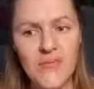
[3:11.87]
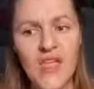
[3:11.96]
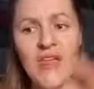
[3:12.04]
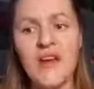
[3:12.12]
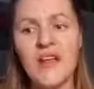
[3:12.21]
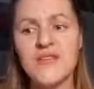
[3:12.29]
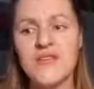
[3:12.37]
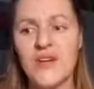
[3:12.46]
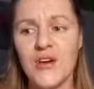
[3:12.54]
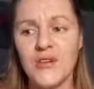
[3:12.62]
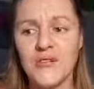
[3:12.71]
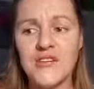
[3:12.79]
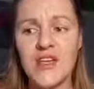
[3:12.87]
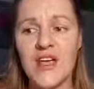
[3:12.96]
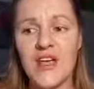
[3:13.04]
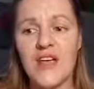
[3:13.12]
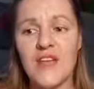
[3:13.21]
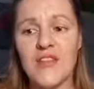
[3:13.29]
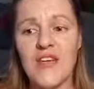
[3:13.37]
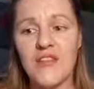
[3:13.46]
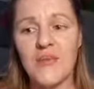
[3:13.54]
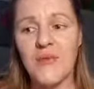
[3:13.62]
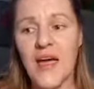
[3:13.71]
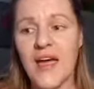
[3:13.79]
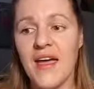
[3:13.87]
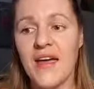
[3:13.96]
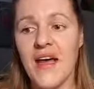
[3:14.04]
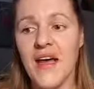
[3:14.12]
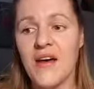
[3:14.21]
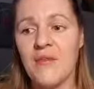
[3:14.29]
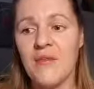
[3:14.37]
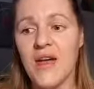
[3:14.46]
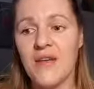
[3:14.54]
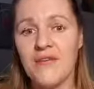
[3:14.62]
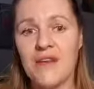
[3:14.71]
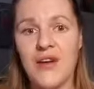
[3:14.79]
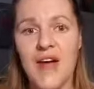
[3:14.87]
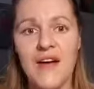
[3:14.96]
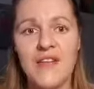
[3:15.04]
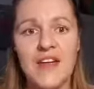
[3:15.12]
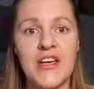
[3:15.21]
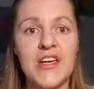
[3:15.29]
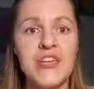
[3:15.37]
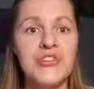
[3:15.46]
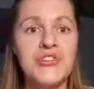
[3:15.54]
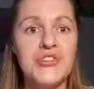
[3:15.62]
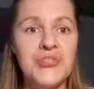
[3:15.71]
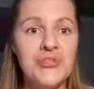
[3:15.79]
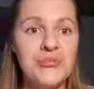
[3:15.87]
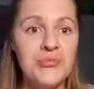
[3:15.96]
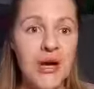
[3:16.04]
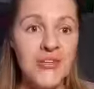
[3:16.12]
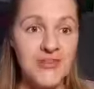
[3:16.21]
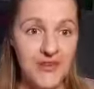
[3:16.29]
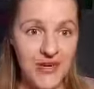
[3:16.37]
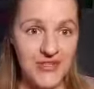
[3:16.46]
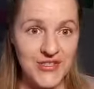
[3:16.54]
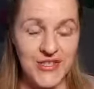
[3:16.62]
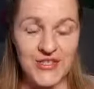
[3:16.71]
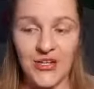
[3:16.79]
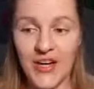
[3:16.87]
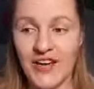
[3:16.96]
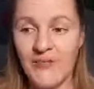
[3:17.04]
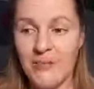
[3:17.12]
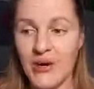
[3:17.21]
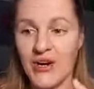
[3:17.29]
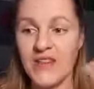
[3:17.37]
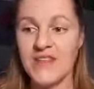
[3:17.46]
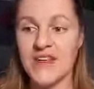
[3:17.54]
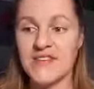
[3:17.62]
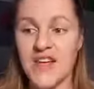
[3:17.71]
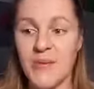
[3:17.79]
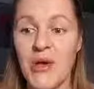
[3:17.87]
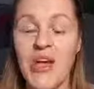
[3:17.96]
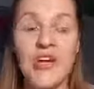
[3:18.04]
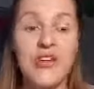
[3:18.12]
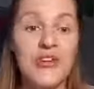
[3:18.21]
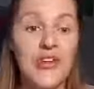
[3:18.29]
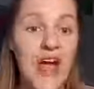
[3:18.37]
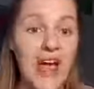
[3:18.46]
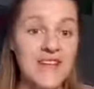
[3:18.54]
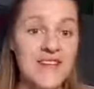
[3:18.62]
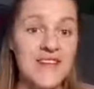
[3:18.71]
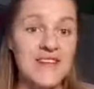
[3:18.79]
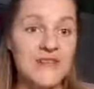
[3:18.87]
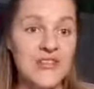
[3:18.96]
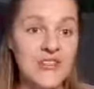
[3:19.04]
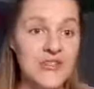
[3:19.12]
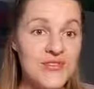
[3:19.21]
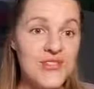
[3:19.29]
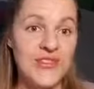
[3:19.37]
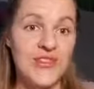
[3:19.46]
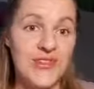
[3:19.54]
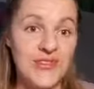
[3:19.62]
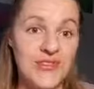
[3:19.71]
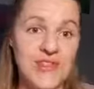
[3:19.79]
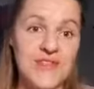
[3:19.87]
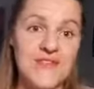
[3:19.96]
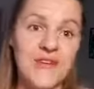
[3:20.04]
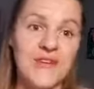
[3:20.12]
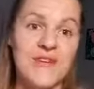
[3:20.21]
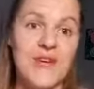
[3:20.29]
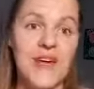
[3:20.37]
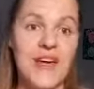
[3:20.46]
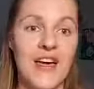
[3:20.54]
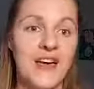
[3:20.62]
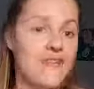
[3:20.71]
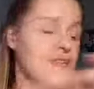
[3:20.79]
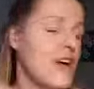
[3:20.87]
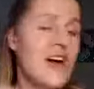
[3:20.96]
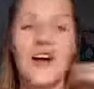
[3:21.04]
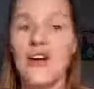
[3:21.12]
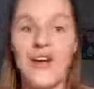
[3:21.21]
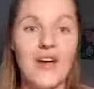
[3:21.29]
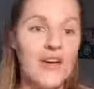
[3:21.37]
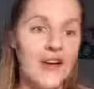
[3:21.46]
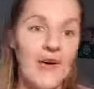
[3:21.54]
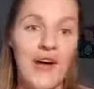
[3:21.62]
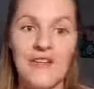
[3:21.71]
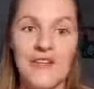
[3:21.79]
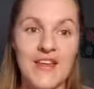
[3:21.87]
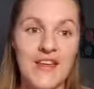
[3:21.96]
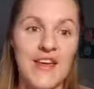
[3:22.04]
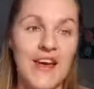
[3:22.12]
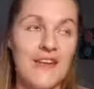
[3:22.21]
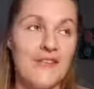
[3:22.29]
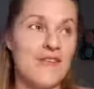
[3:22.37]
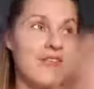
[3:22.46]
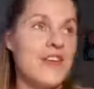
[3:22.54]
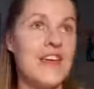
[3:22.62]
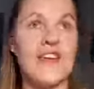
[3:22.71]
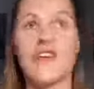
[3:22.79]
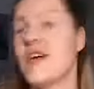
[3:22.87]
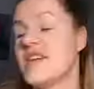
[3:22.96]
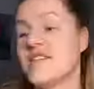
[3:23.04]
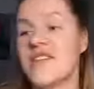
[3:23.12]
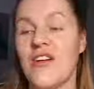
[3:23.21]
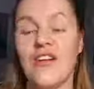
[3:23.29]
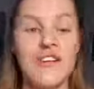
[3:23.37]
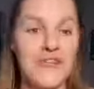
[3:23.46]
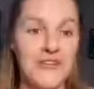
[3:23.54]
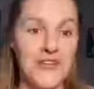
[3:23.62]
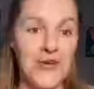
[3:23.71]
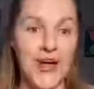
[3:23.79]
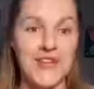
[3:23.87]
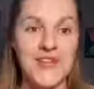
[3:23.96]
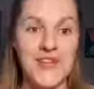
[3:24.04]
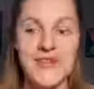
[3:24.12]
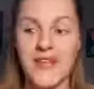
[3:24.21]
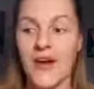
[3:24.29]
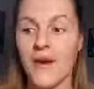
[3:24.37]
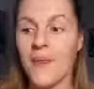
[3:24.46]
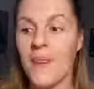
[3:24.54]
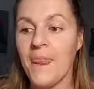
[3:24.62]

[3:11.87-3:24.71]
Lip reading: And it also goes the other way. If you're having too much function, you're kind of burning things up, you're excessively using your nutrients too. So it can kind of, everything can kind of get crazy in all different directions there.